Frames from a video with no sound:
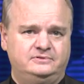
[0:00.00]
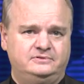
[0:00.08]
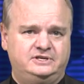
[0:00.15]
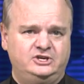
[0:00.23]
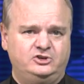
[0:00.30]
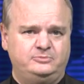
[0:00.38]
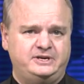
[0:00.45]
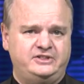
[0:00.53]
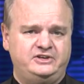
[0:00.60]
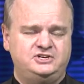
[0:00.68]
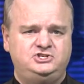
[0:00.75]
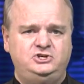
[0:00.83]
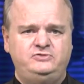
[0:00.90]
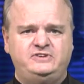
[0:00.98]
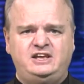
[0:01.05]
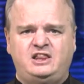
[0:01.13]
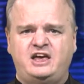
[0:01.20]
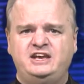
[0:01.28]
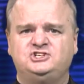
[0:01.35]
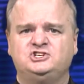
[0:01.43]
killed by this. UV
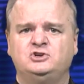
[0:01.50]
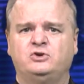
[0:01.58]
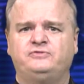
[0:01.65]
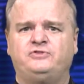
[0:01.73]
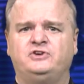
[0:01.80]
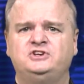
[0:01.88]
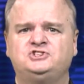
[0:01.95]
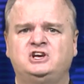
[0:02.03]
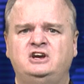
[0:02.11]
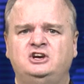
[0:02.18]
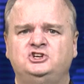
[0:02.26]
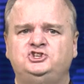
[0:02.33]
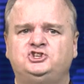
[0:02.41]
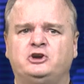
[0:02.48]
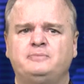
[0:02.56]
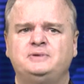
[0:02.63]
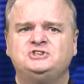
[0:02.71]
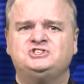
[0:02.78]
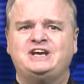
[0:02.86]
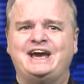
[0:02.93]
light is known for its
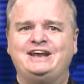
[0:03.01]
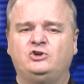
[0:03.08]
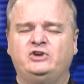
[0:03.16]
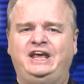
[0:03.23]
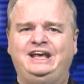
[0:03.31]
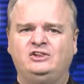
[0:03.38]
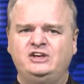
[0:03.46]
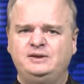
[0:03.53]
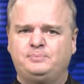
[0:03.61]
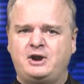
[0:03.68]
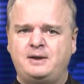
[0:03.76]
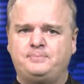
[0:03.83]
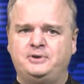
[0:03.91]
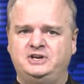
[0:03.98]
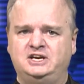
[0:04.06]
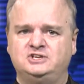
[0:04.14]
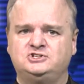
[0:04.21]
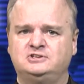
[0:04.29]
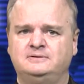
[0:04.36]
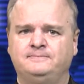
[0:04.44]
germicidal killing
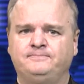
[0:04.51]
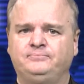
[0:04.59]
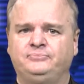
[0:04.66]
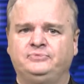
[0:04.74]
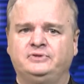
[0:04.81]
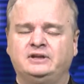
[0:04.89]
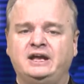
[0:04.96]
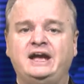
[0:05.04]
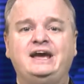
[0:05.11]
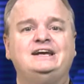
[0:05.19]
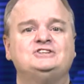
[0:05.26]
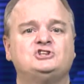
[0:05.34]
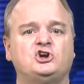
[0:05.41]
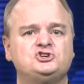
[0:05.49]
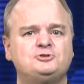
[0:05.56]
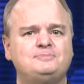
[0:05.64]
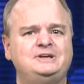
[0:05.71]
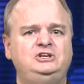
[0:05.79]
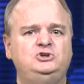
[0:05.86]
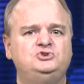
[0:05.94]
properties and has also
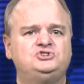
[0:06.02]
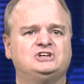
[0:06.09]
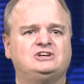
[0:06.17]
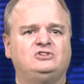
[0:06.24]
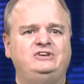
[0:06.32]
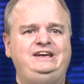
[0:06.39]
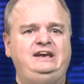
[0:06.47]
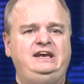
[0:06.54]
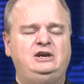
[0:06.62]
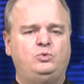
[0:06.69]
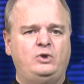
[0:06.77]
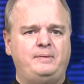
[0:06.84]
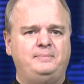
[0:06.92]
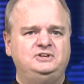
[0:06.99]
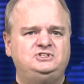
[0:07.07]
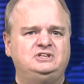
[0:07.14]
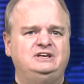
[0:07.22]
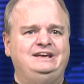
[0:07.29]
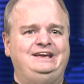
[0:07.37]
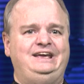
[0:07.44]
been used to clean equipment
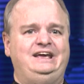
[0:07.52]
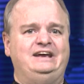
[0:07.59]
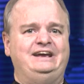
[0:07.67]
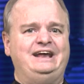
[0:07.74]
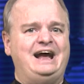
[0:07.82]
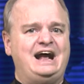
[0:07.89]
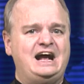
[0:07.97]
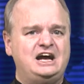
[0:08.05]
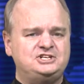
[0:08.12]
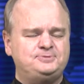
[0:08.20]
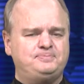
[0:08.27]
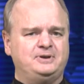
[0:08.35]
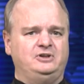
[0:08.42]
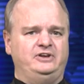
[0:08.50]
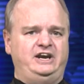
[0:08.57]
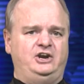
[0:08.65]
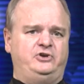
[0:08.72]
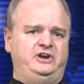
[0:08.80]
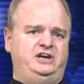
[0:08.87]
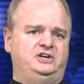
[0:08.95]
in hospital
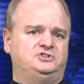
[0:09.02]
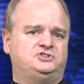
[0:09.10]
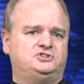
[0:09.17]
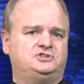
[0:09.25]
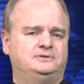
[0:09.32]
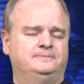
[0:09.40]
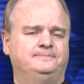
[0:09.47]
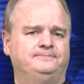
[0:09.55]
areas.